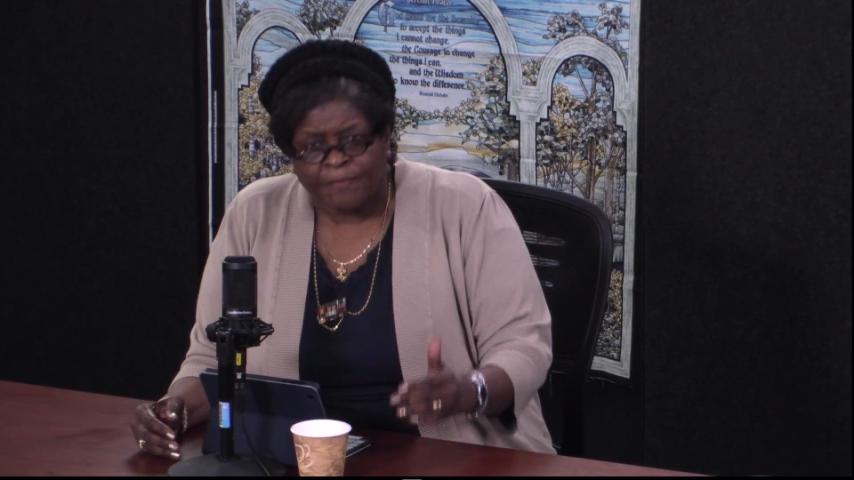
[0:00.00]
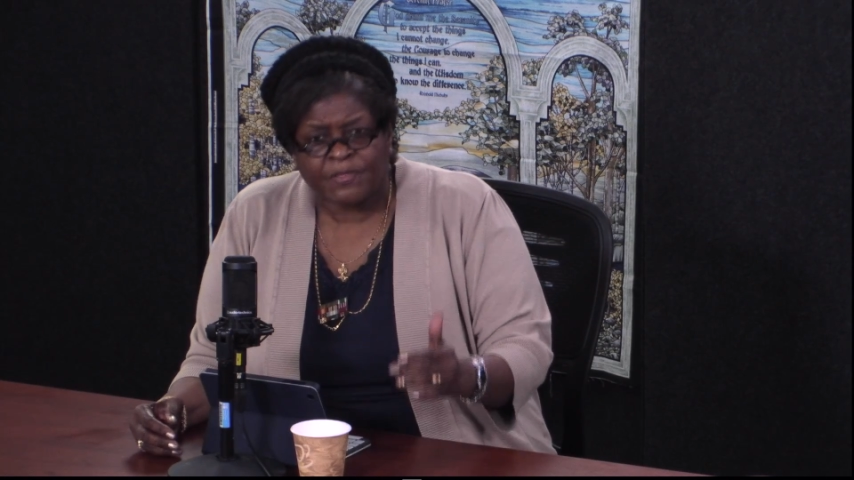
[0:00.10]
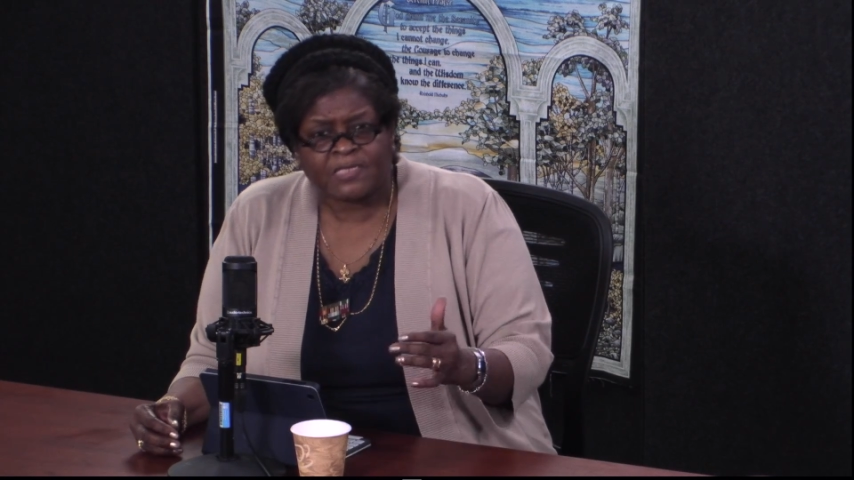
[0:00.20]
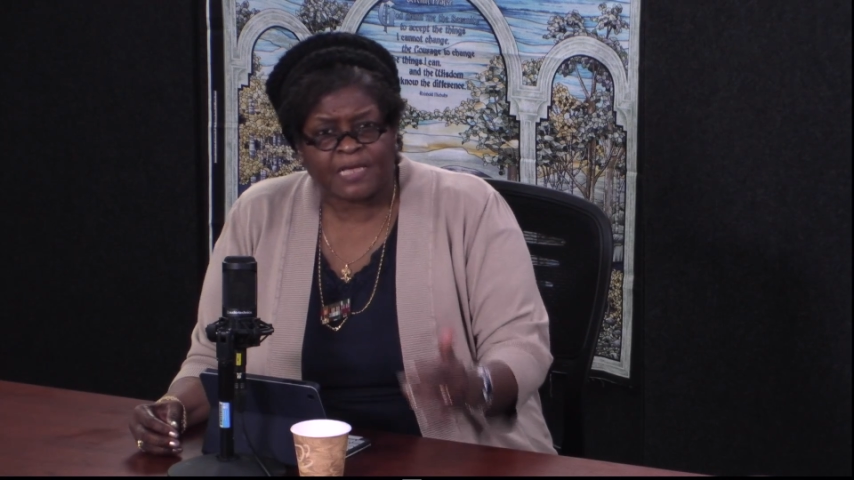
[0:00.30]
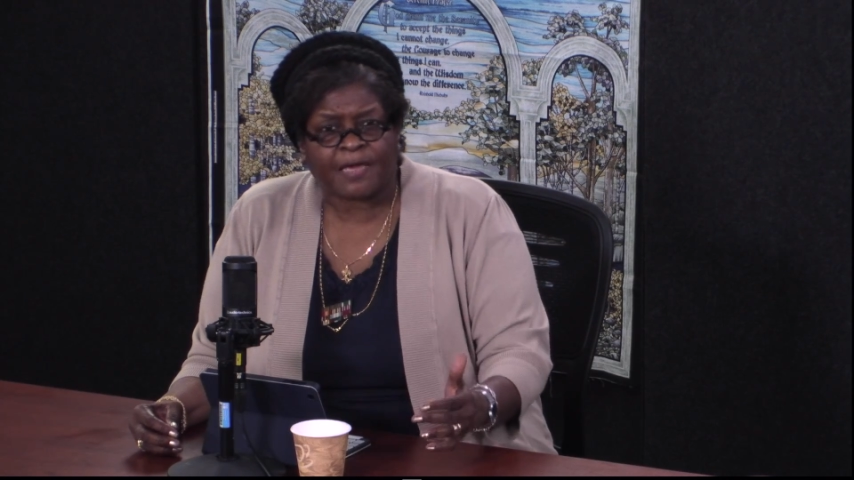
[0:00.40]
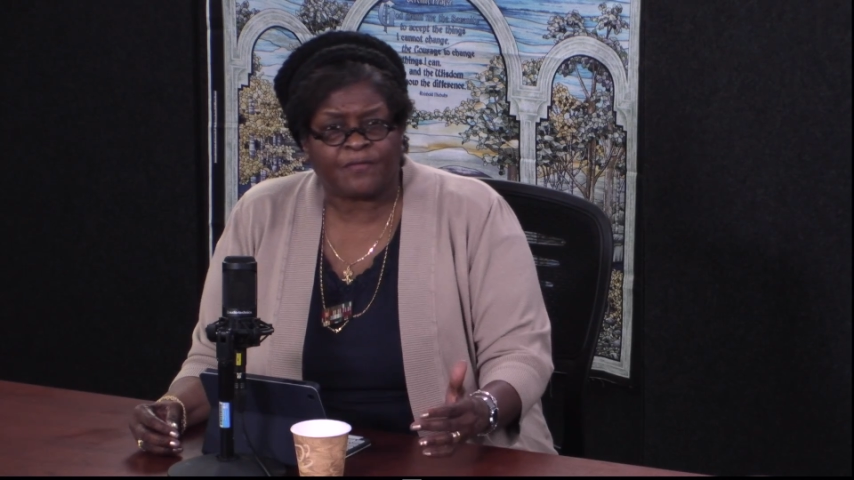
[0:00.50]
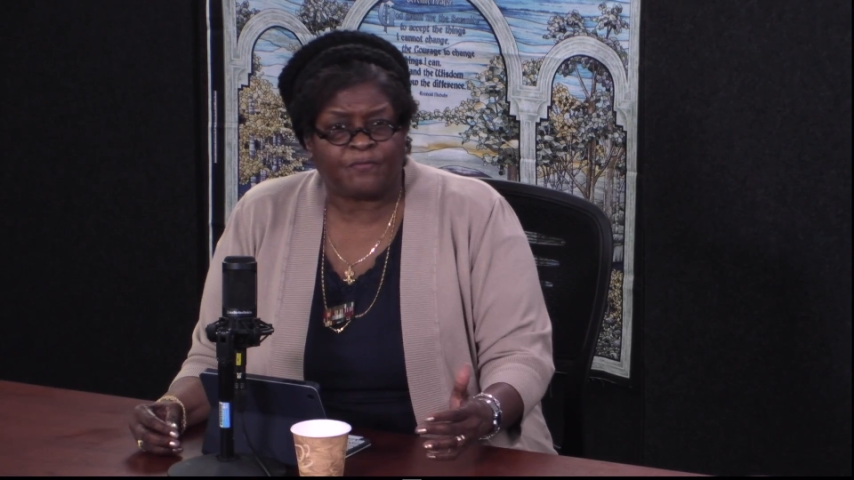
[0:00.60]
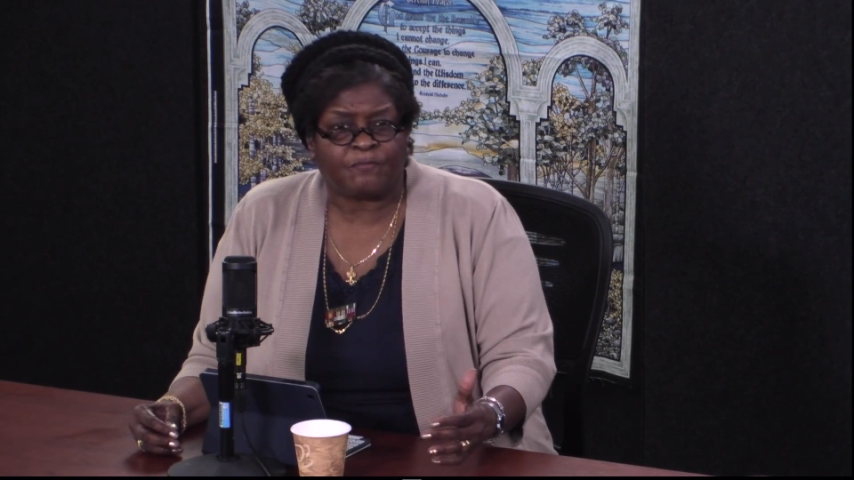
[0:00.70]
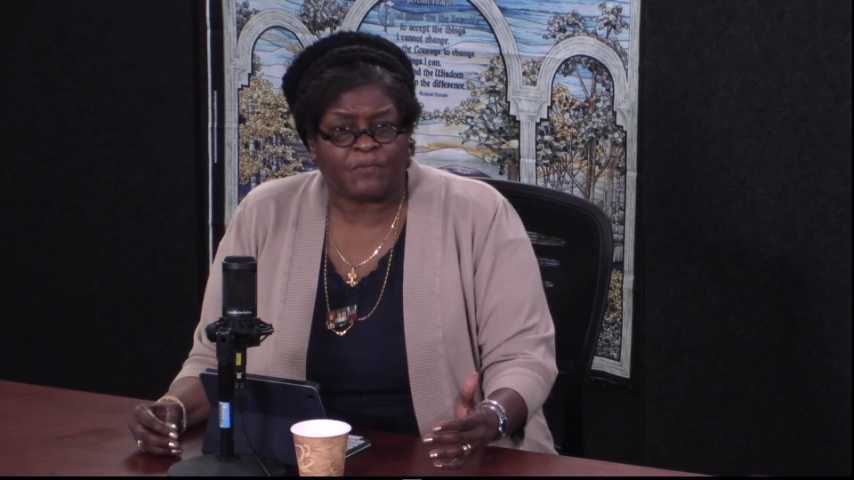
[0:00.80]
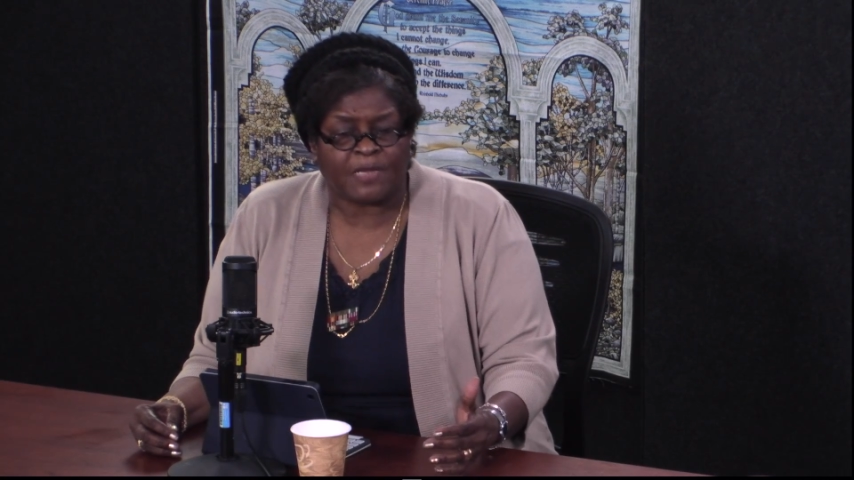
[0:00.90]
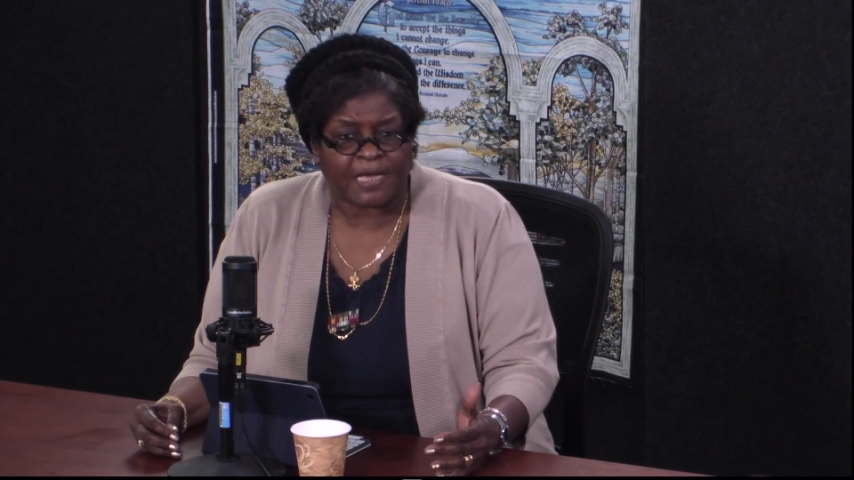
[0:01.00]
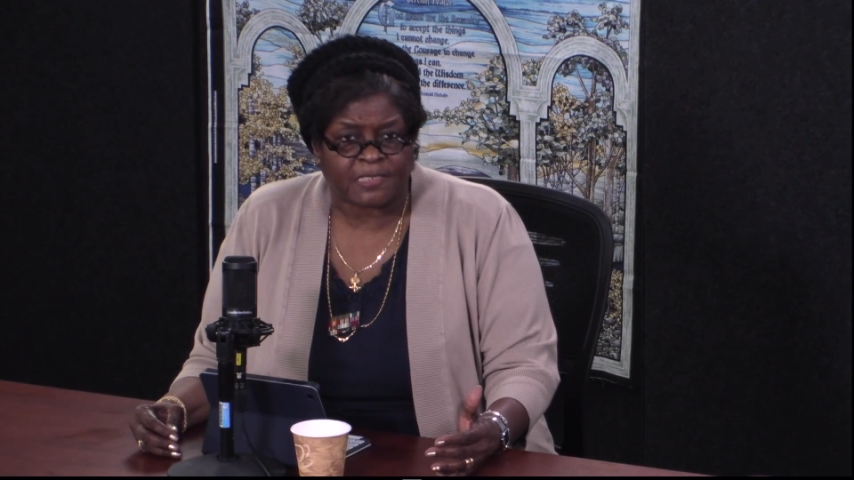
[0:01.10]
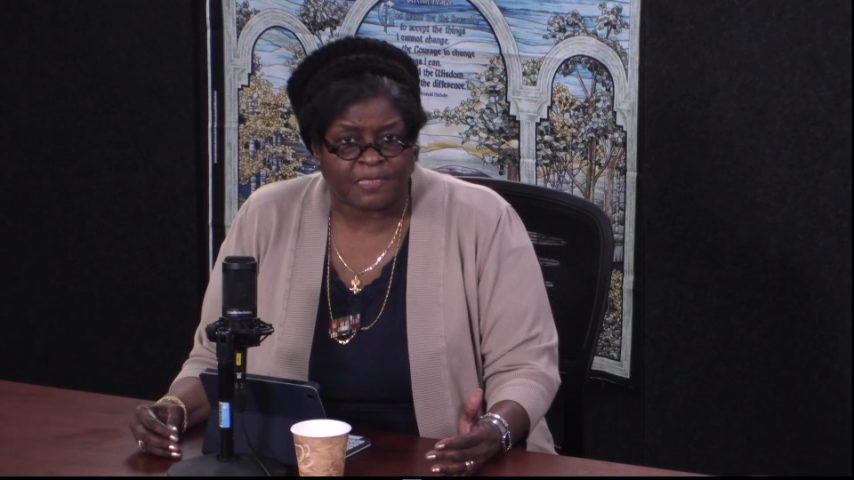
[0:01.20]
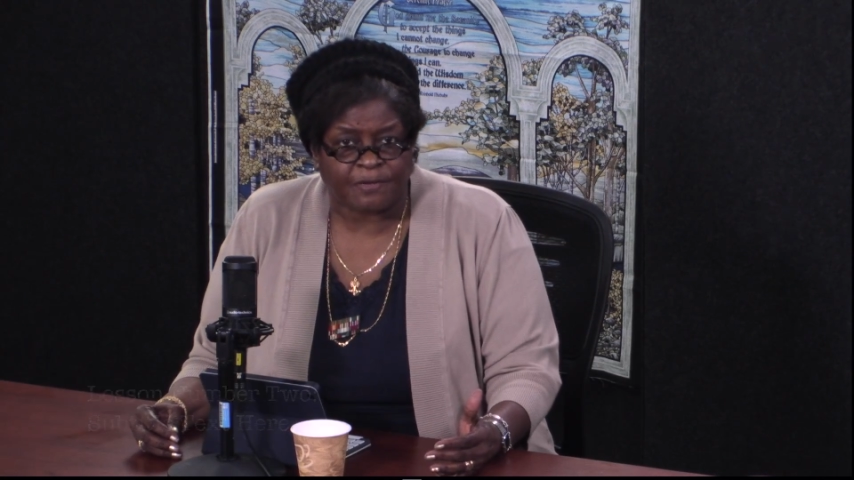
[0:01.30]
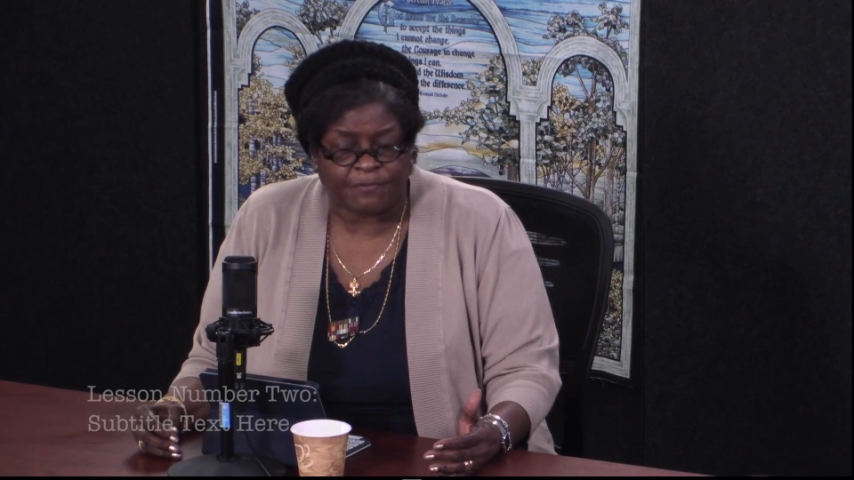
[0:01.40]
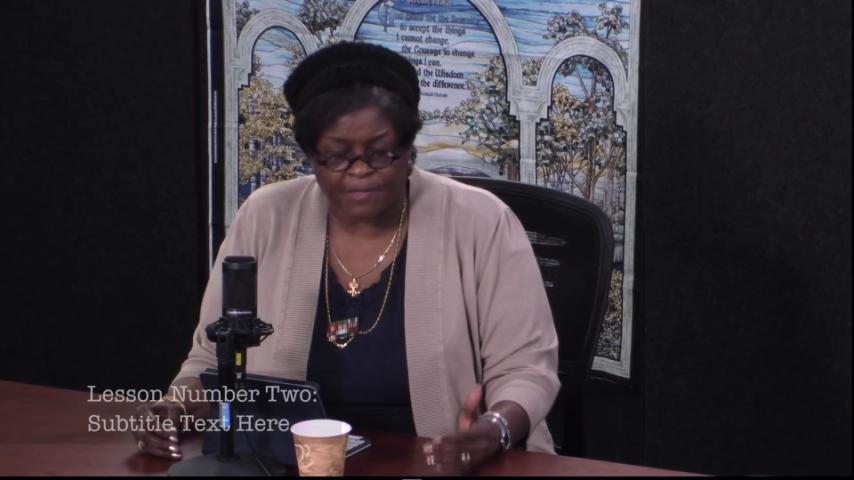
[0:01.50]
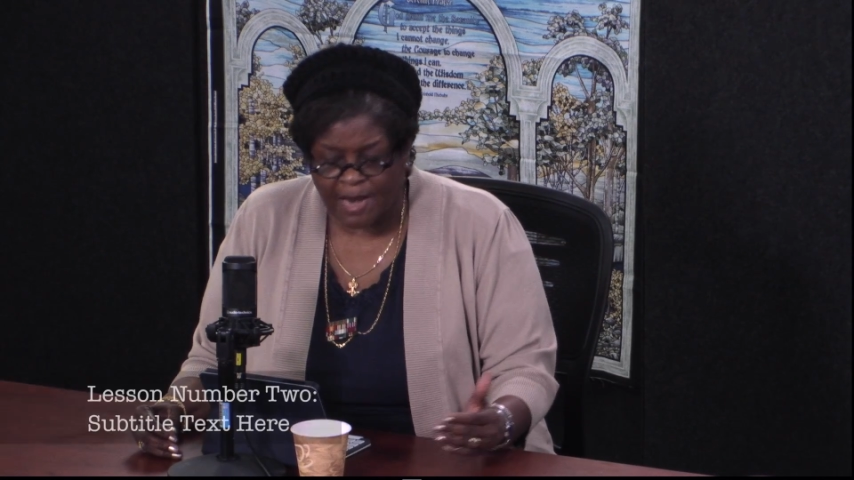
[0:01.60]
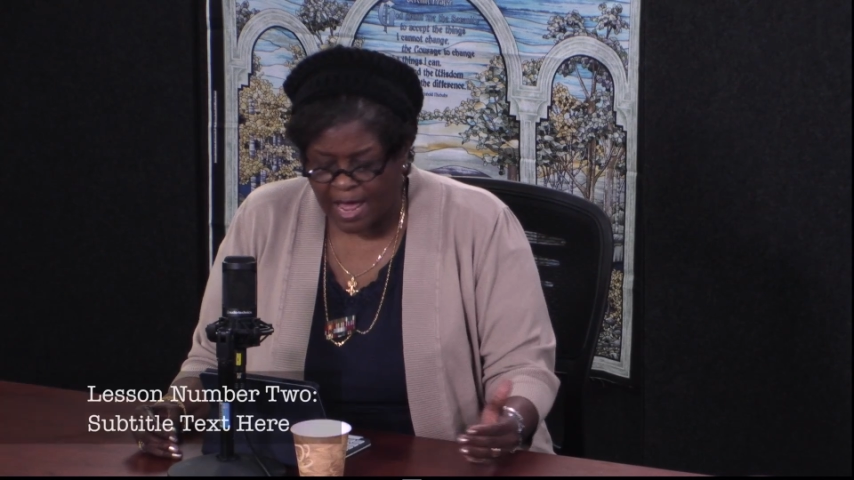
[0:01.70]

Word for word: the second lesson that